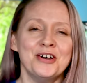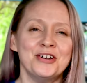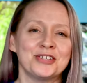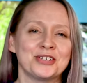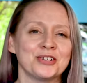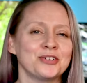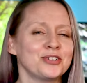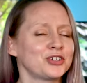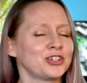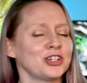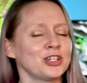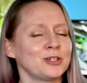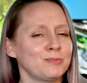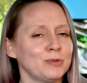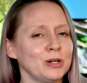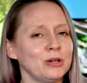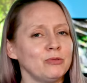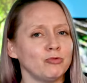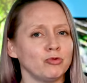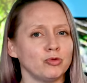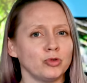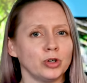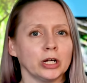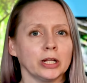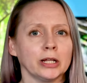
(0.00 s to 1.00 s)
So it's just
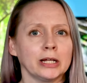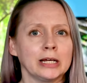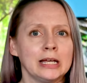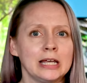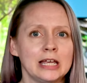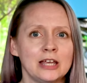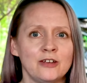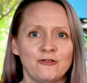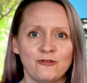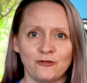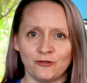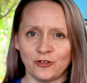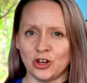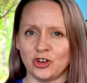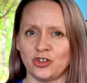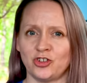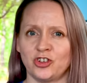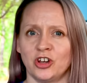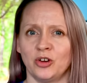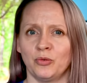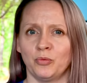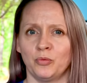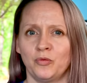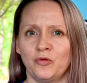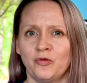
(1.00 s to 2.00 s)
been really
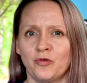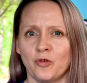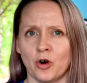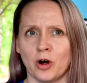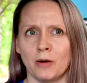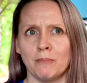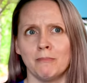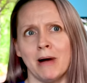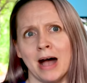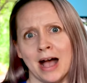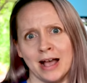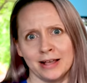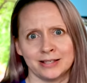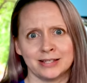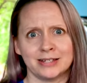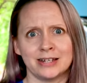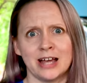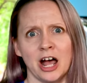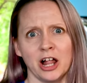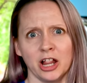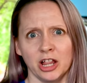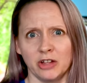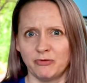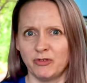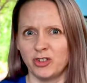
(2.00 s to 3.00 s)
efficient for my
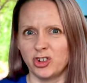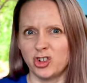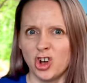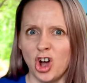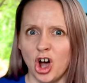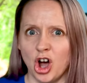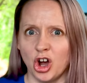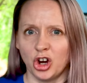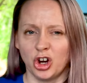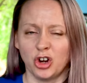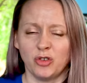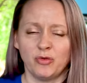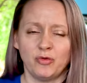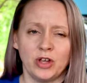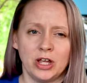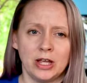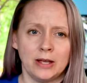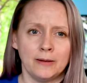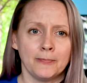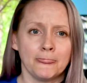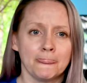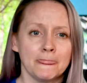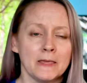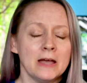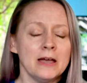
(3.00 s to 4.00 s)
style of
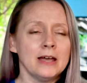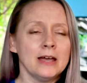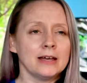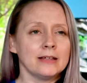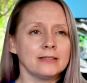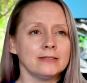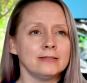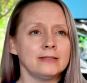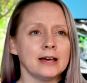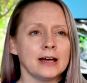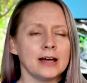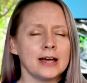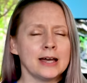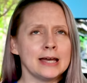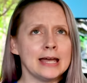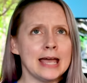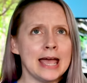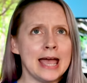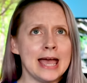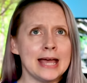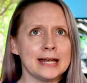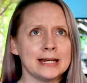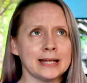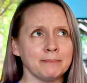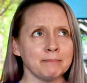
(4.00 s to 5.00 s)
photography.
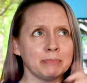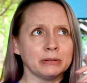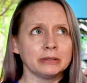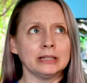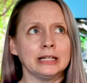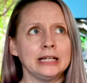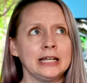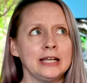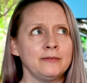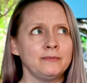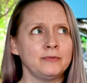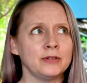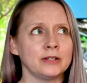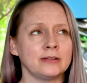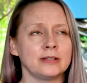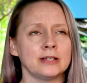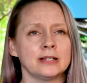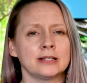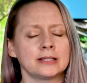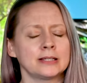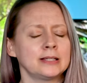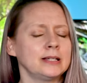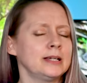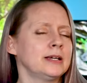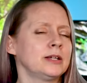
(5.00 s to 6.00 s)
And I believe that
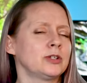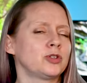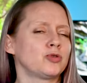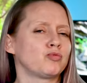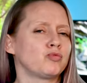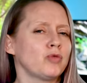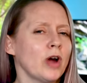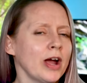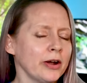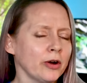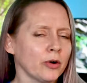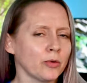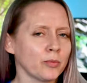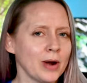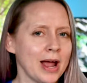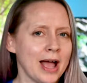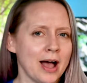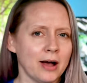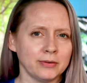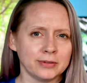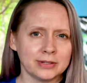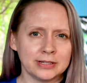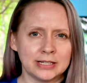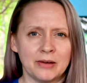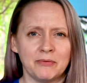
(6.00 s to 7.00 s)
this is right
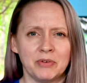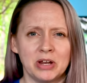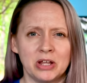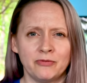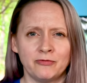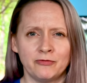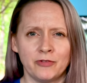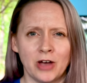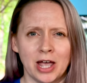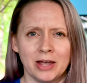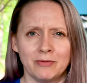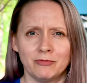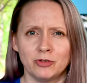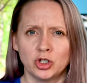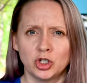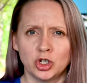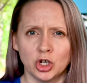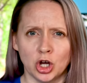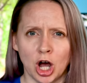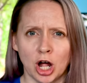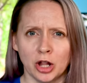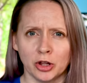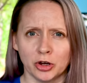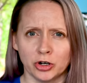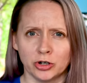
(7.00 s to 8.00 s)
around
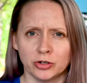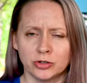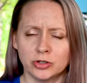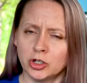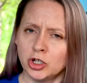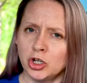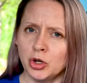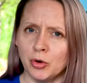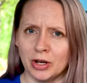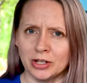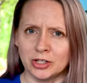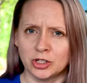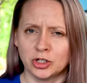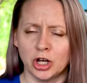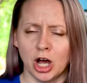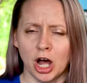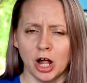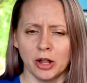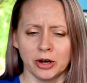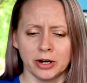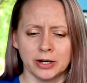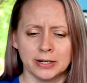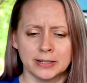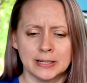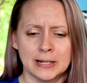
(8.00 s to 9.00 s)
$75
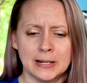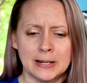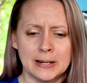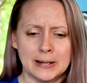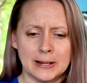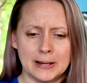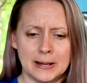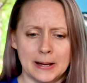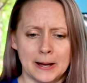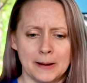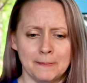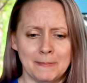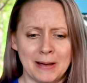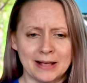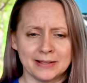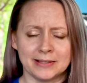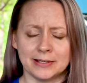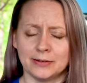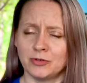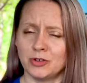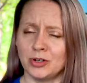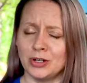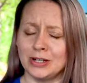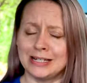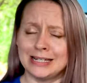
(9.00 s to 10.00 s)
as
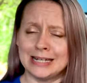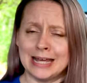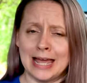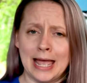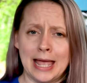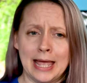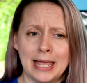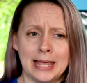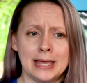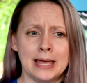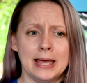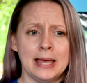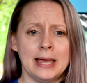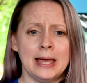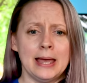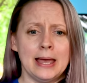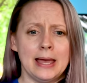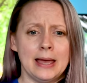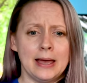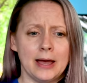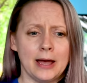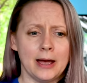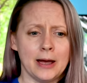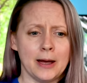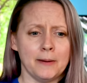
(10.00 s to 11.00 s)
of today.
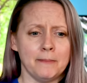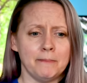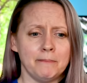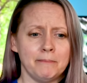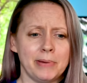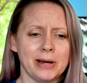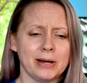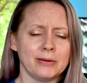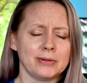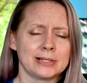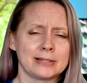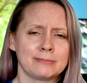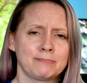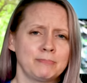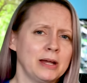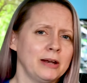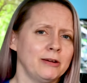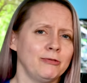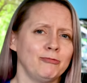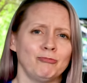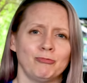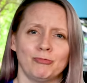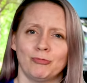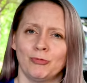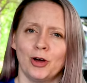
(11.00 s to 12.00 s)
But it's
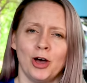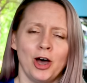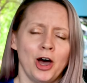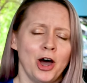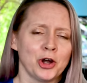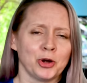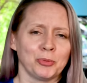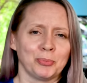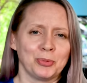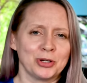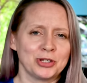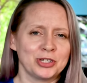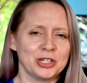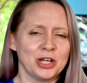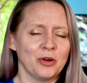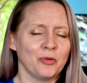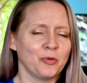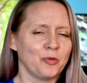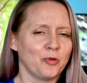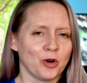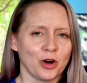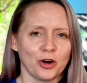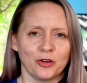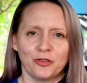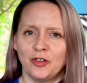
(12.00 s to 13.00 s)
been 100%
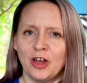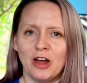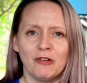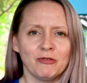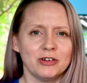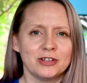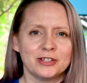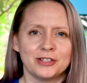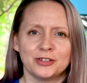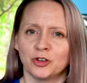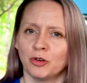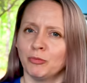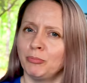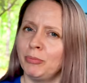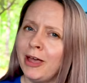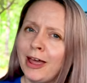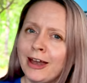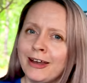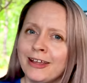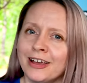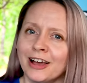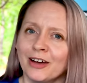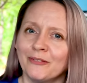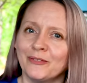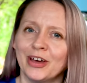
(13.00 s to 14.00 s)
worth every single
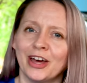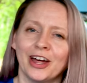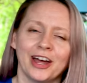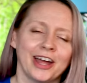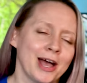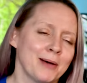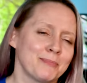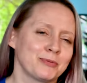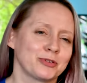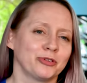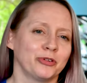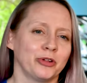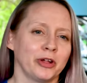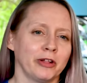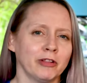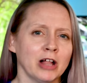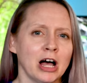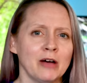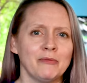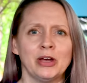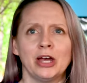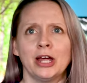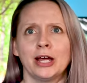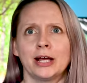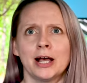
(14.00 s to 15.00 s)
penny of it. I absolutely
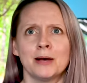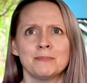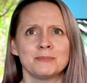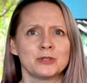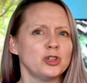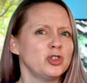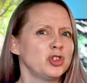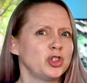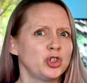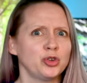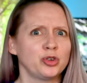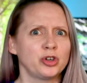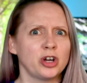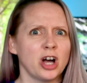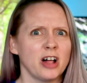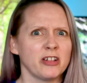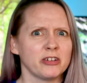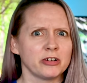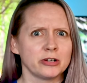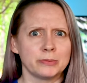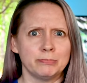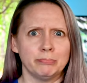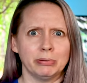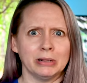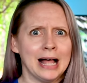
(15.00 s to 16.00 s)
love it. It comes in two
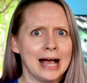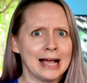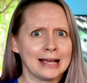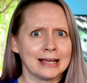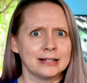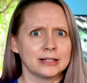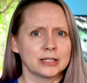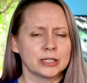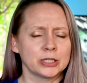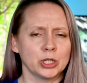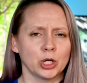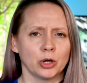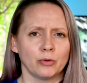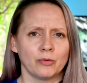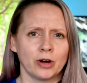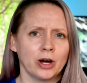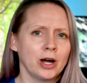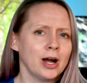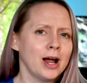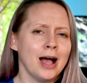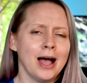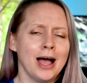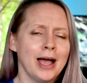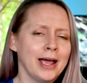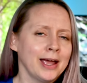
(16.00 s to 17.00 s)
colors, black and
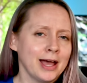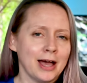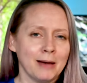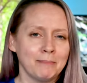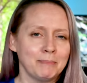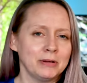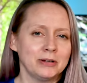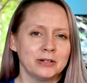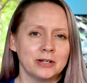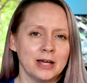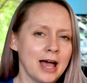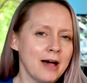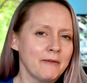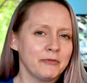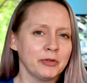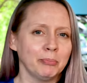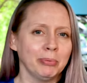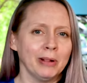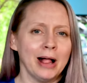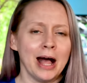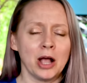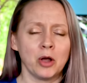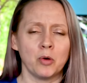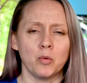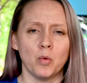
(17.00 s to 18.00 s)
silver. I happen to have the
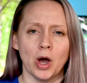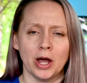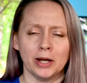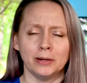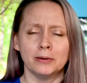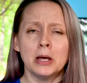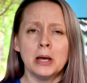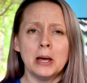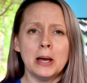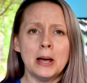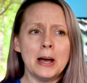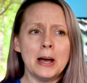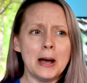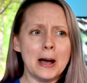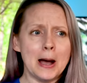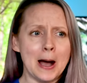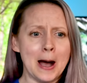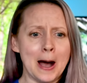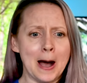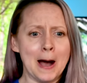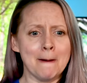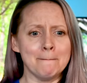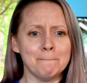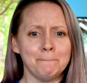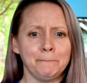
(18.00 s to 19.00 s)
black one.
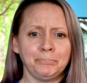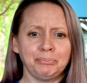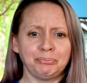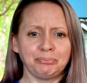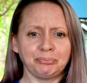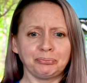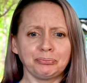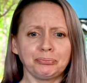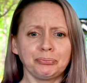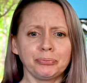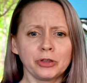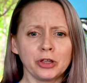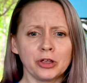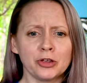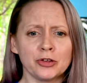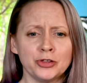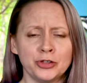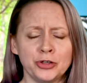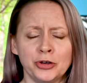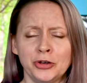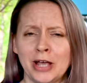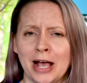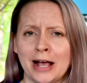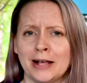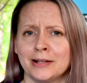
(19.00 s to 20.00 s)

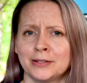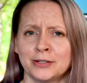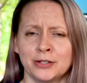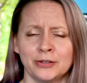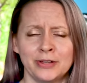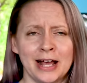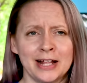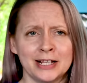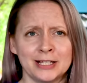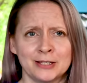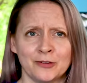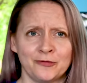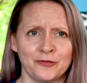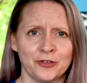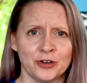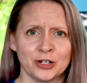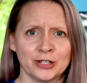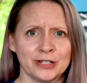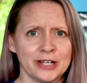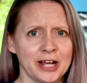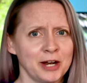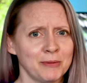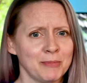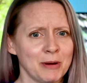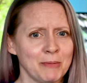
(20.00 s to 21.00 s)
So that's the
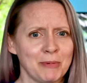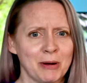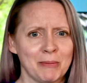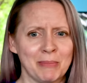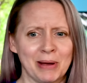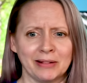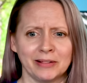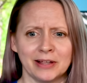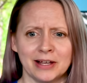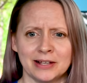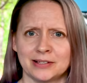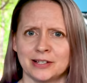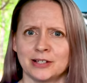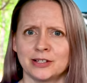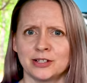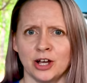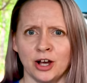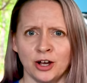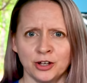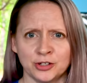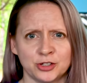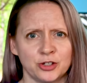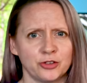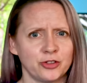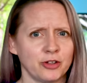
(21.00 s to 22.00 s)
first item up on my list. It's
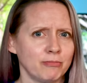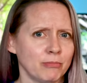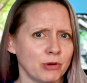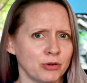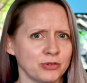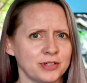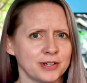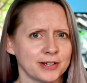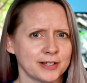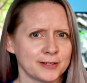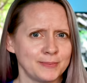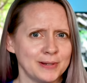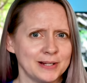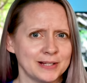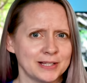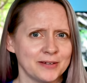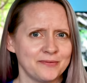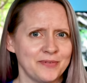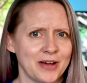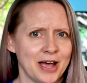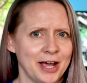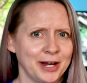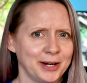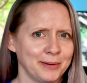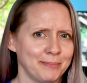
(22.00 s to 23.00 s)
also the most
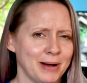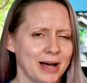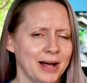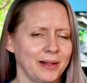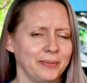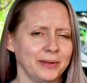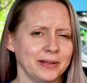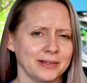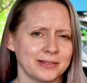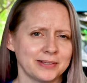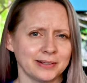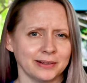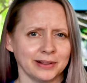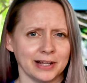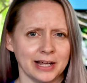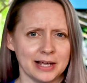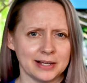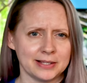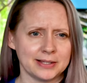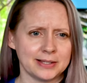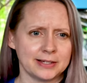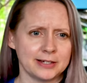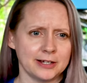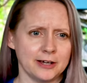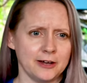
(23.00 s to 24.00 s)
expensive item on this
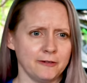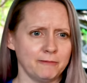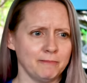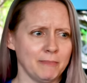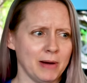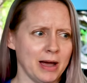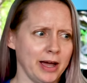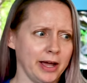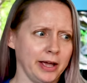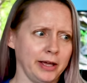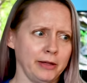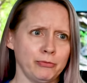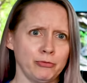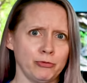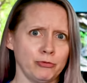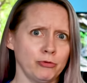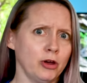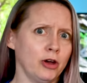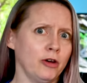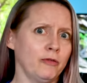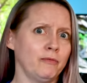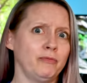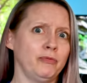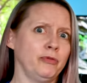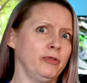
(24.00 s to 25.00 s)
list of
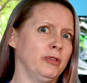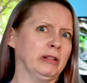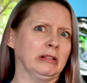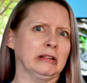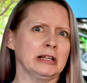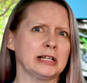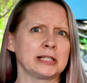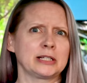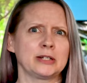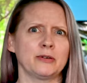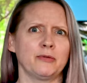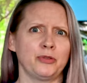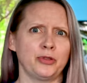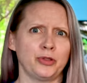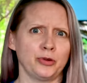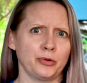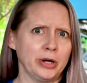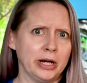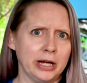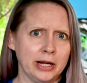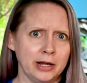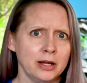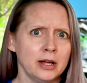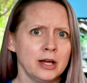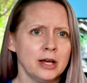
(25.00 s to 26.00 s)

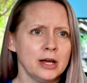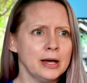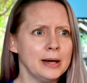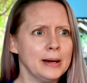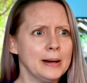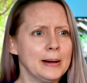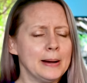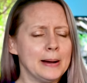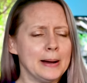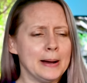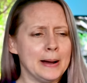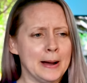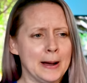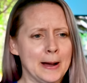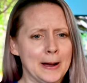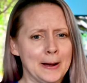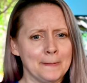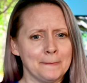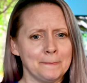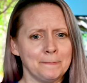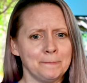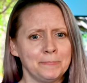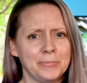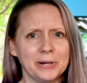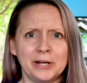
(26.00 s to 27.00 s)
three.
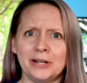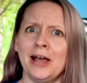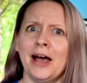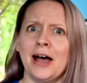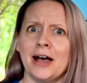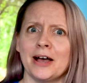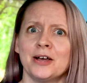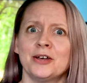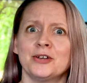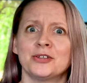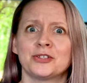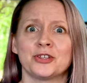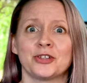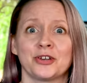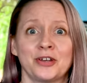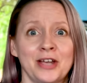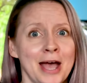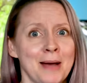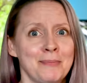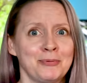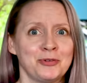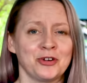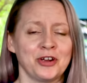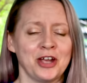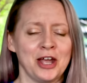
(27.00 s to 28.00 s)
So the
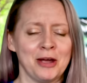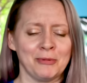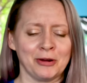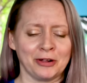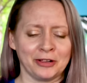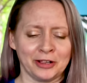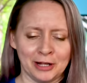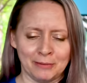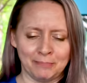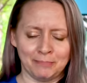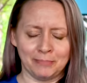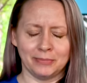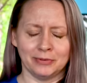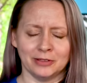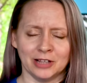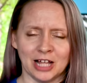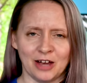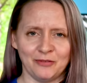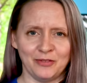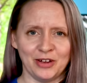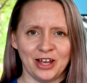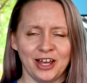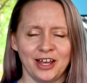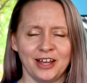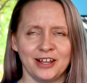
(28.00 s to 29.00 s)
capture camera clip,
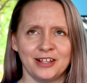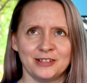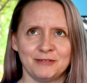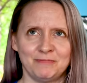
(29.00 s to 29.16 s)
love it.